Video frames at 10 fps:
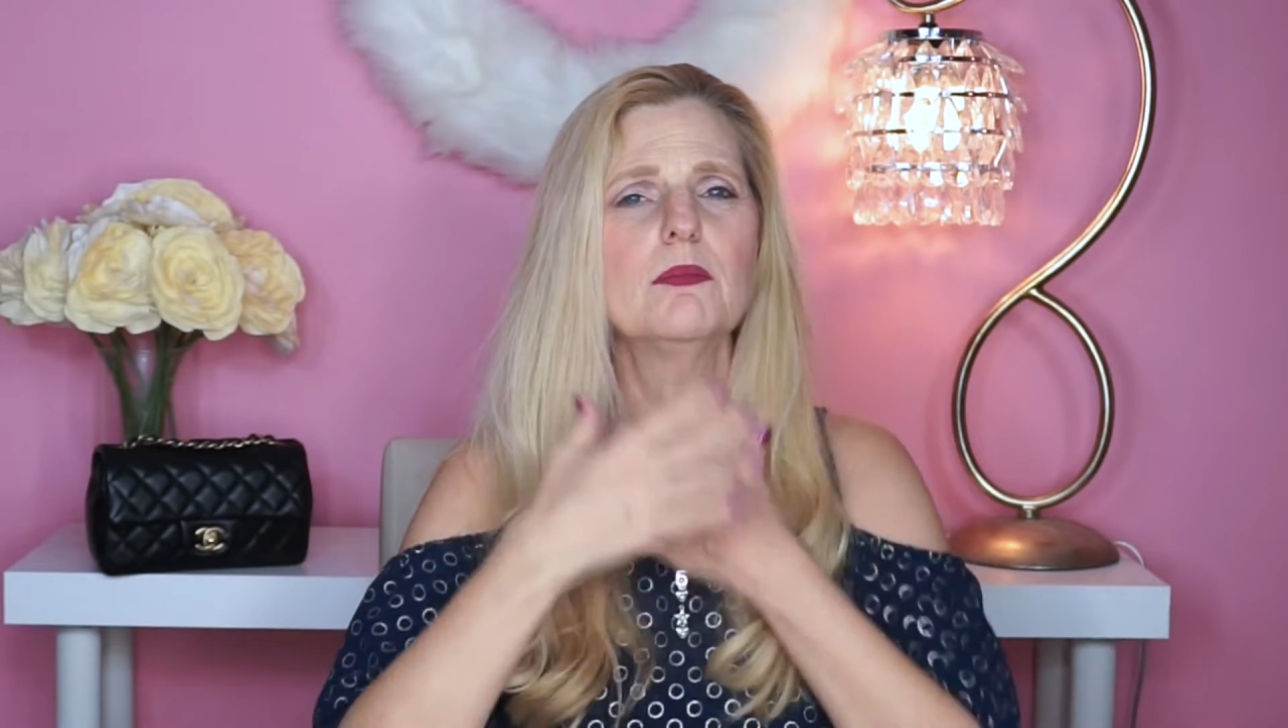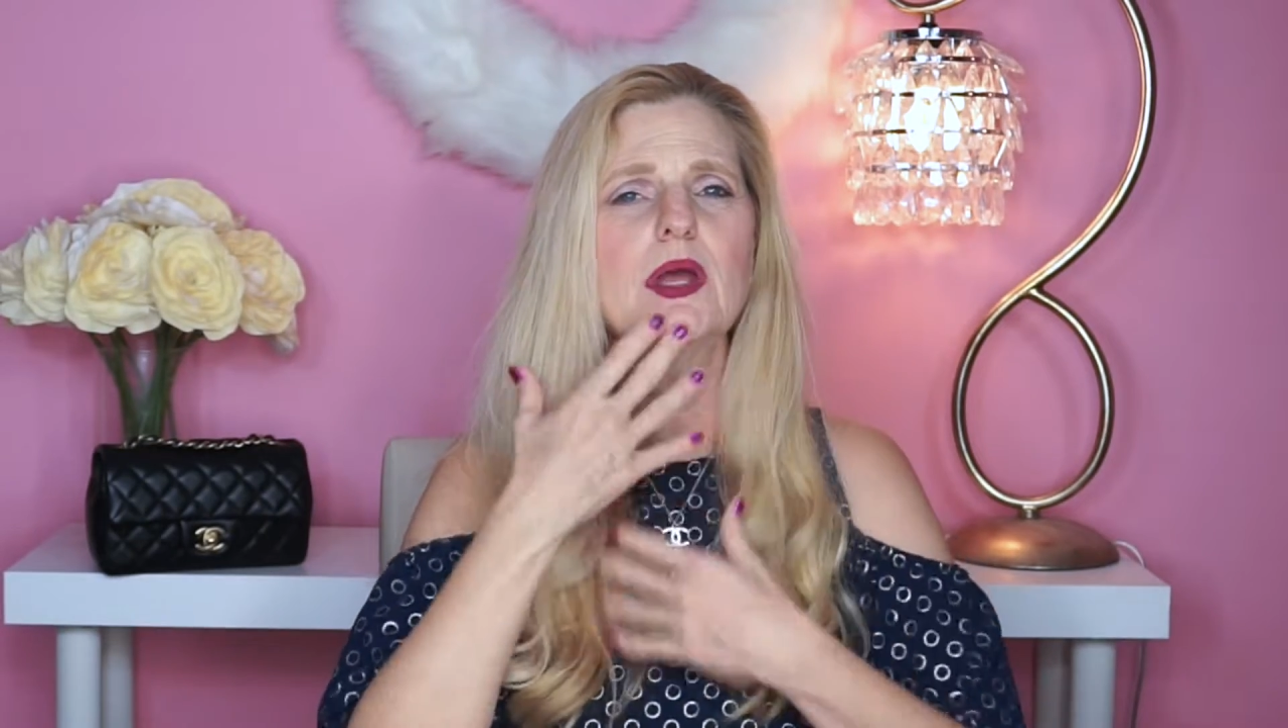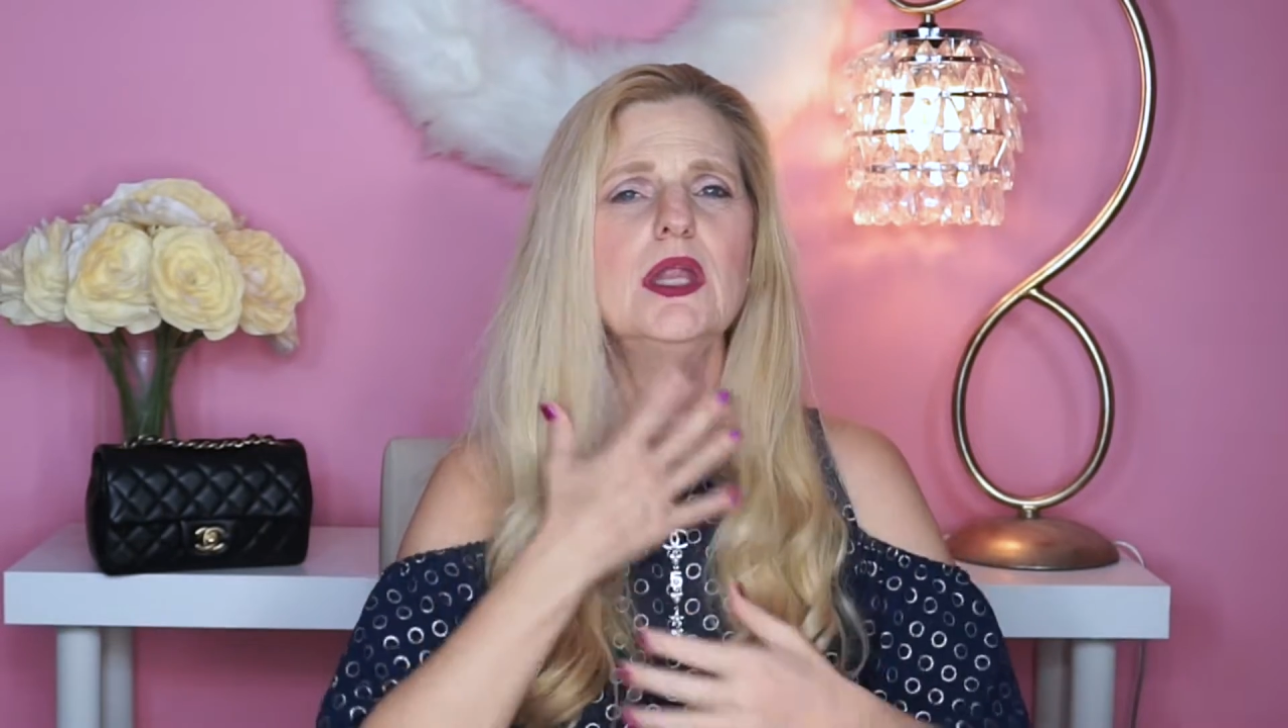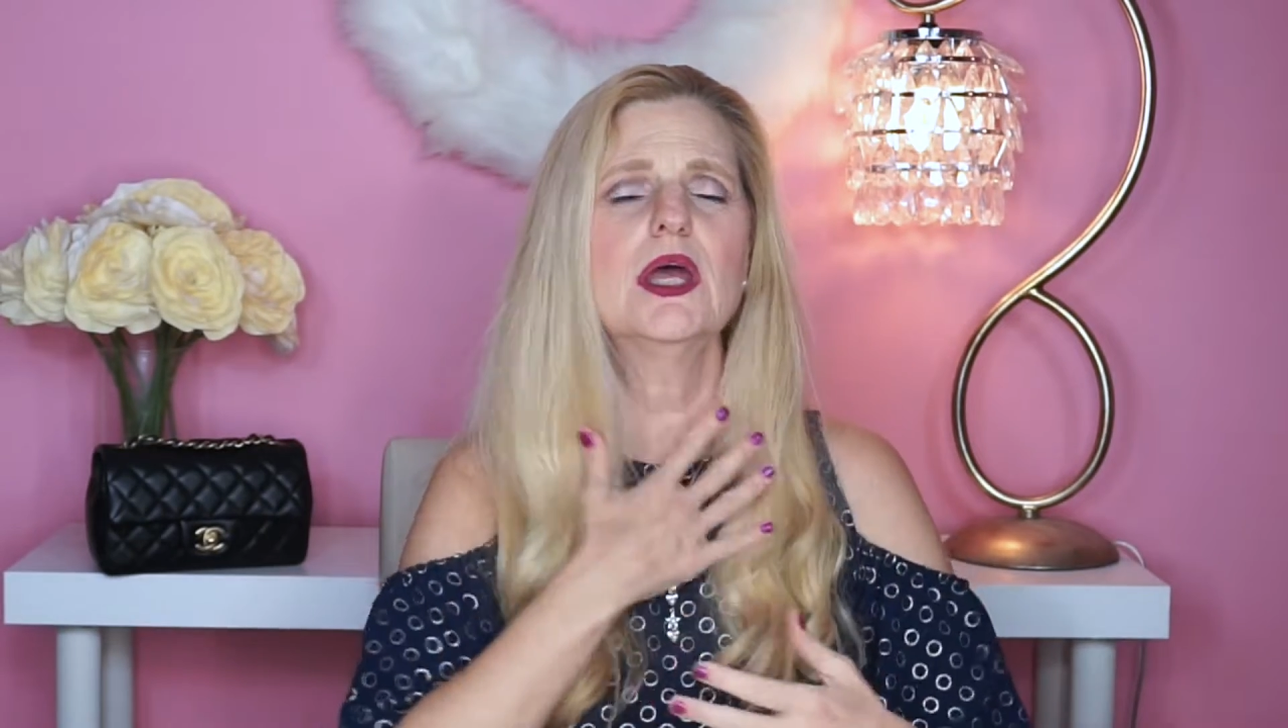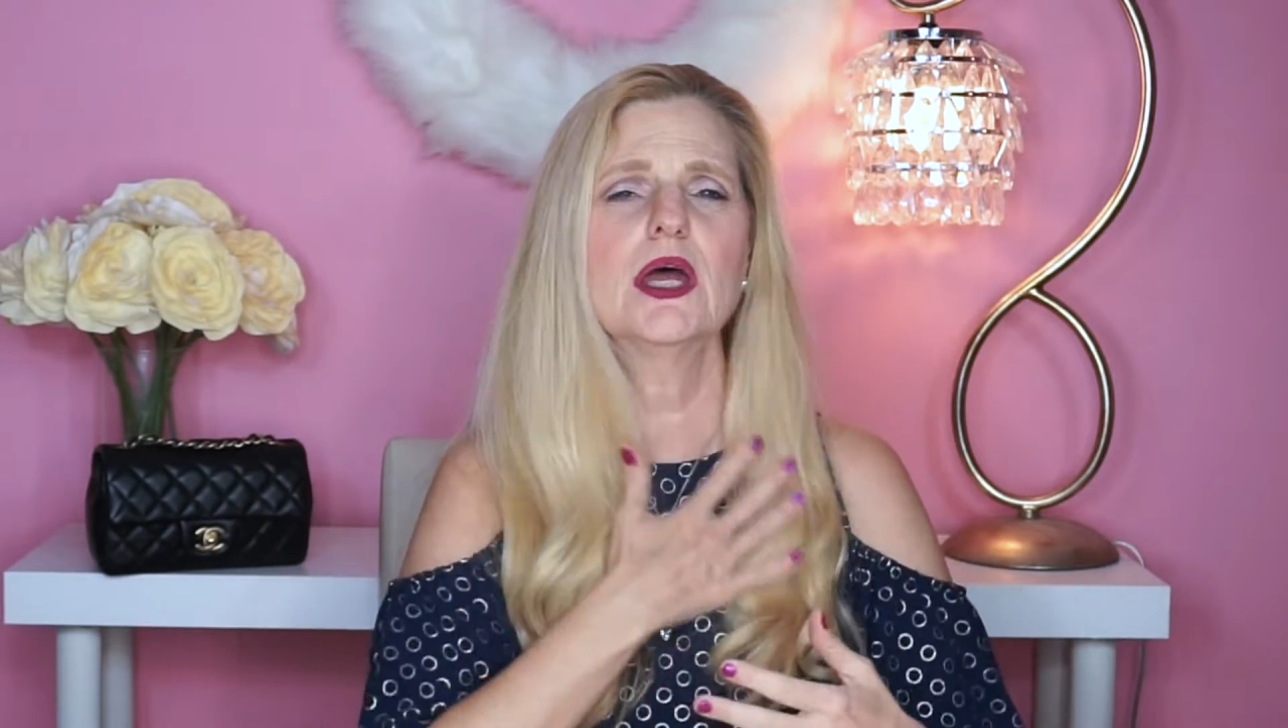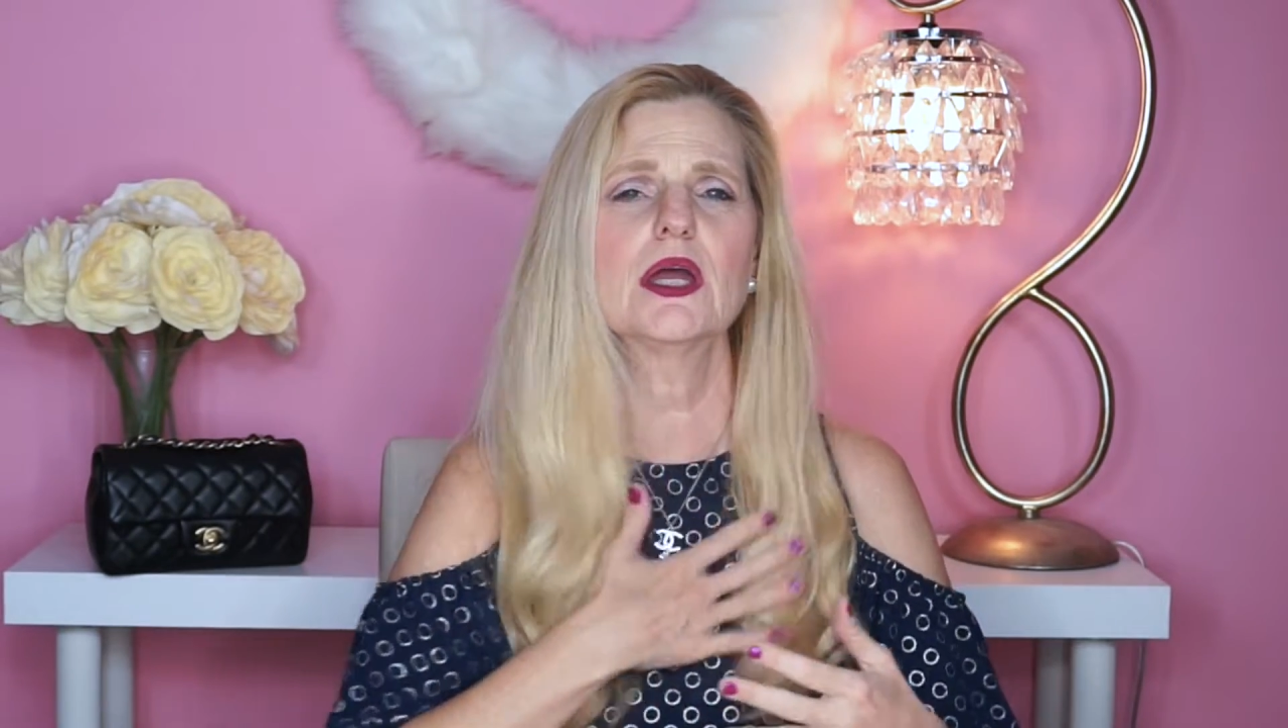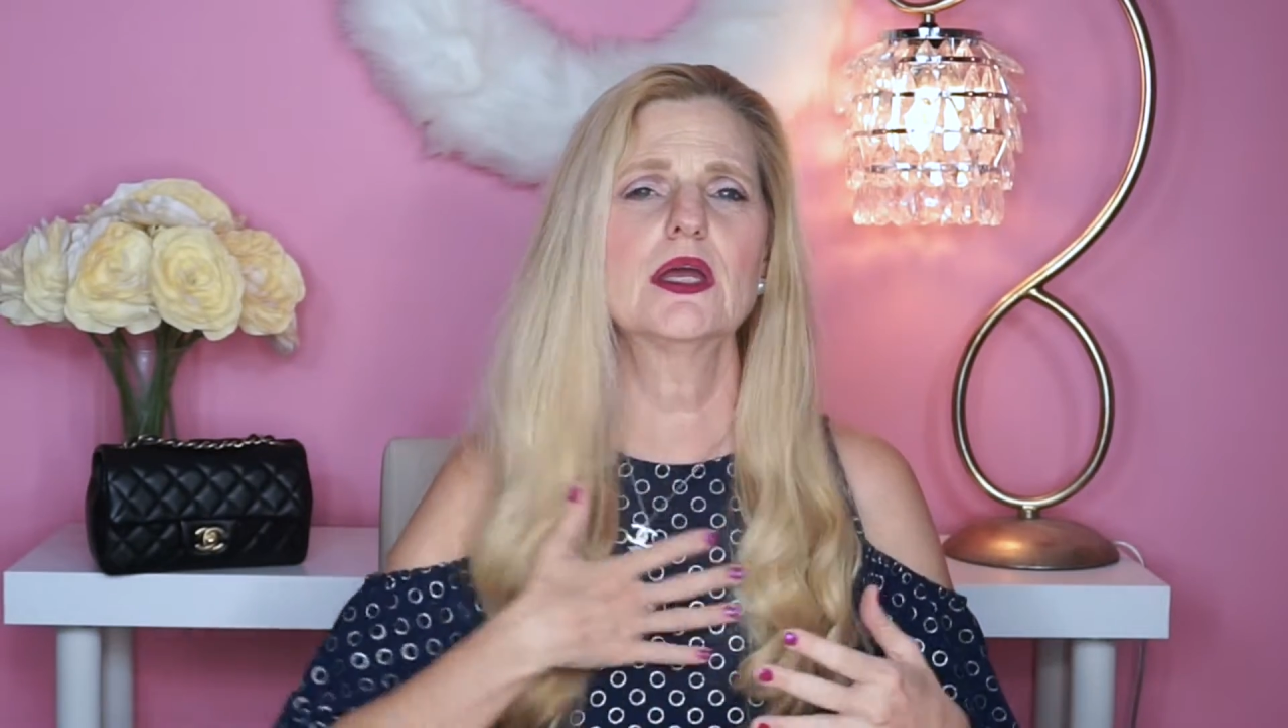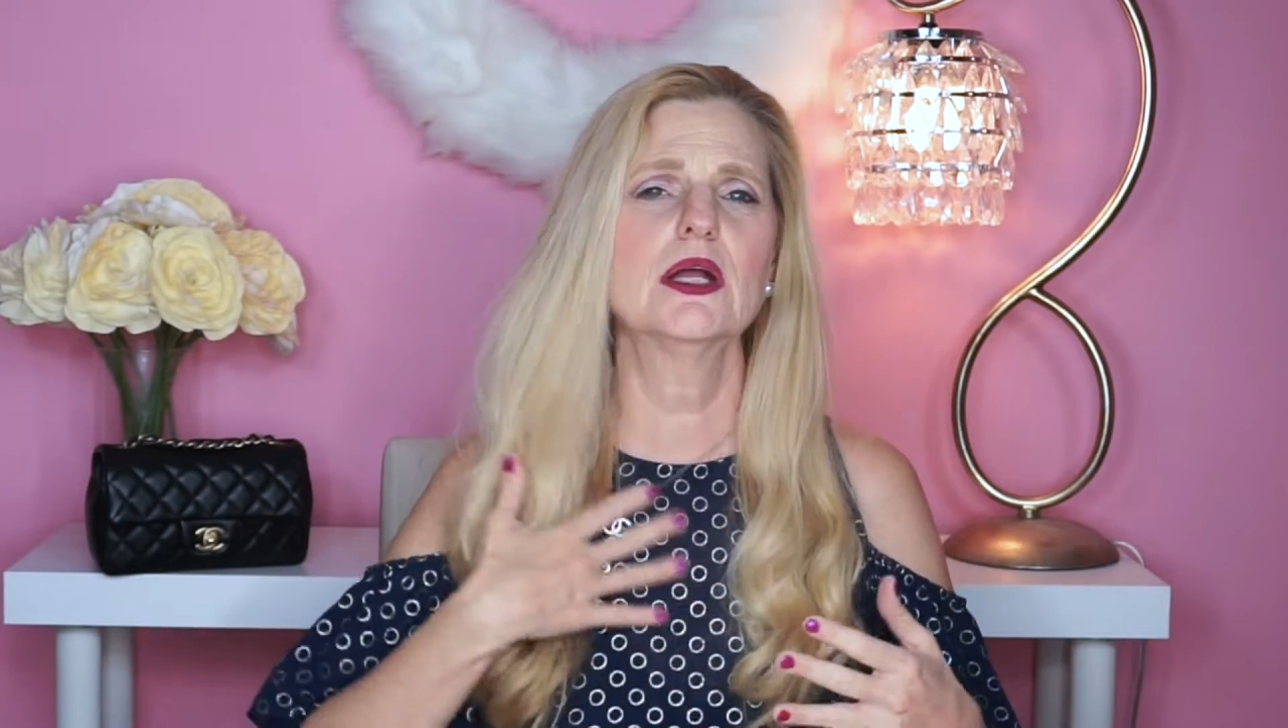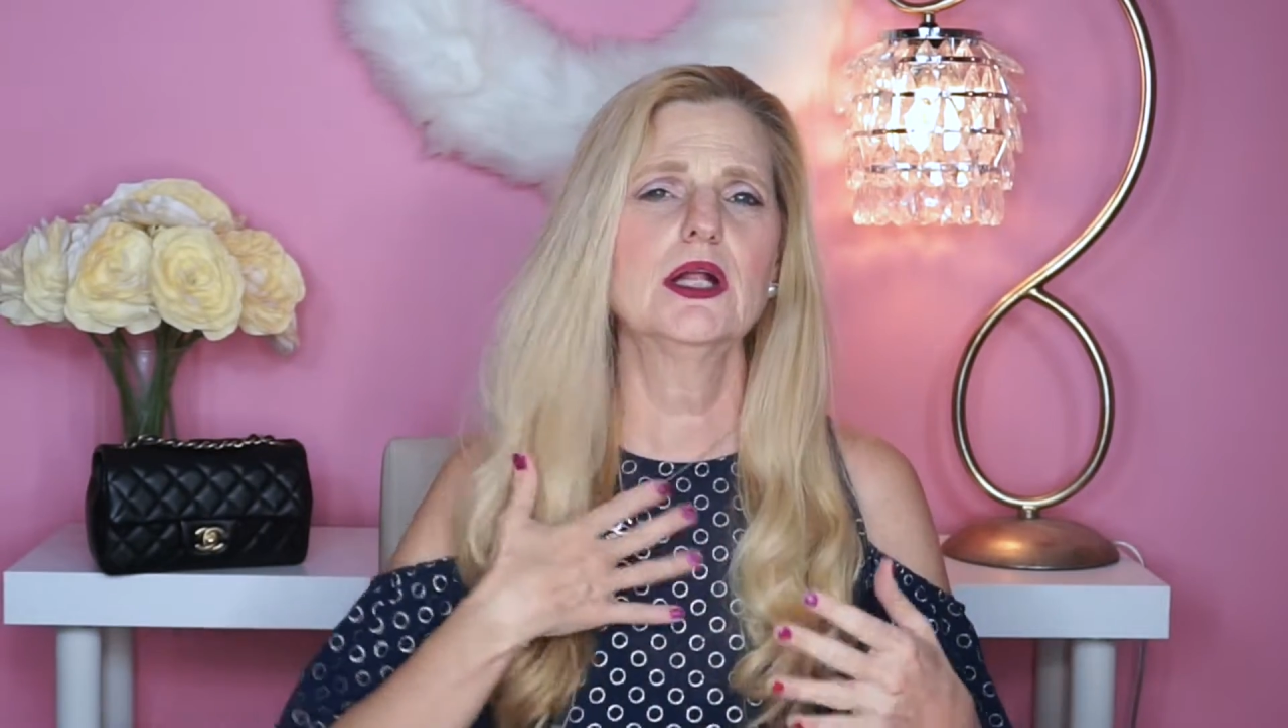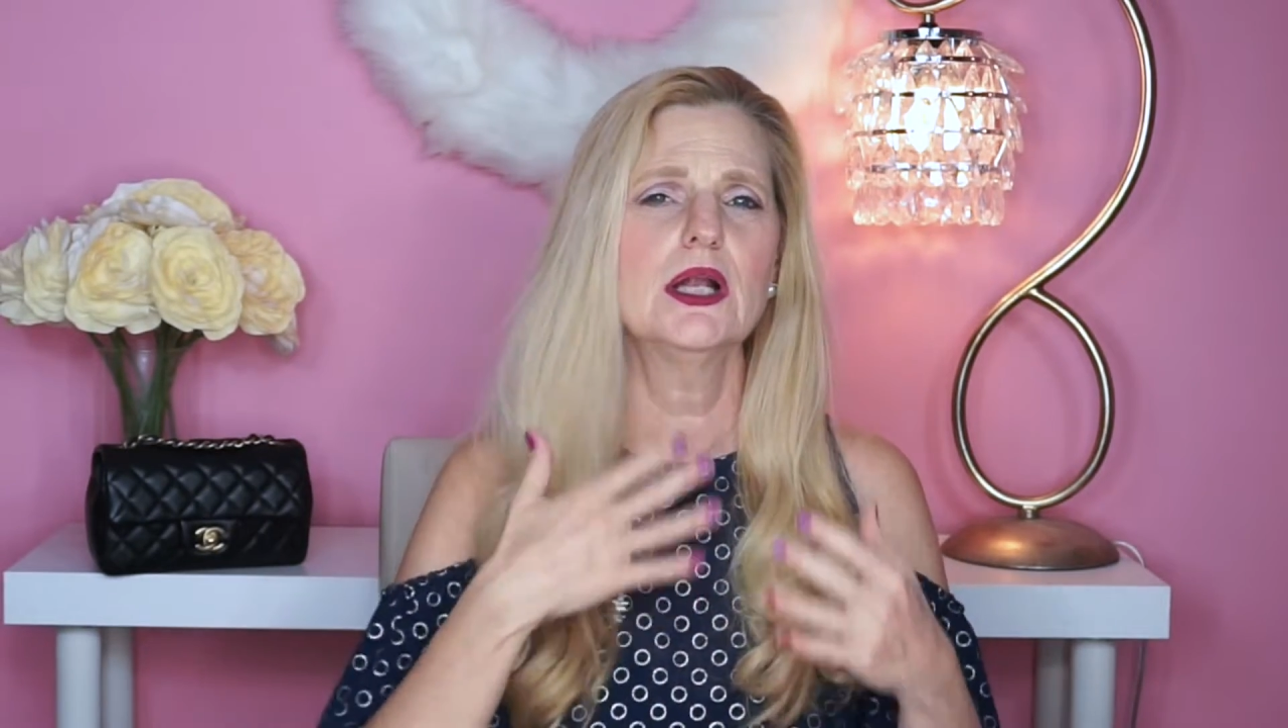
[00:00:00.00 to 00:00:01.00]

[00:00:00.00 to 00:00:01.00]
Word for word: my neck.